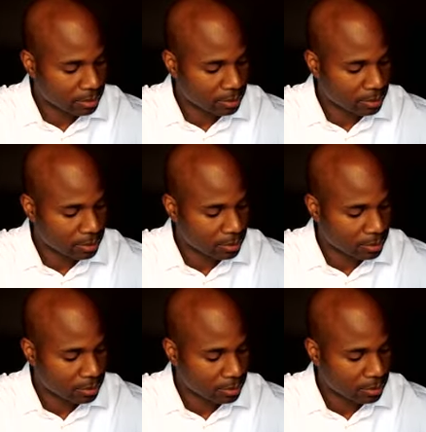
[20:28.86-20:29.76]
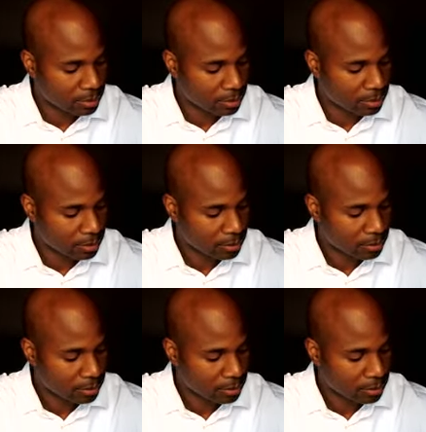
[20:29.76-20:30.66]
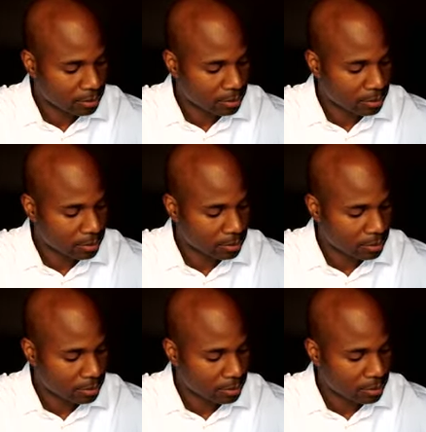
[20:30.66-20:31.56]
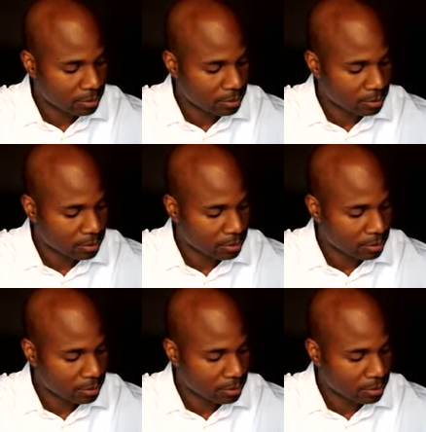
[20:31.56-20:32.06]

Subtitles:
Nobody speaks.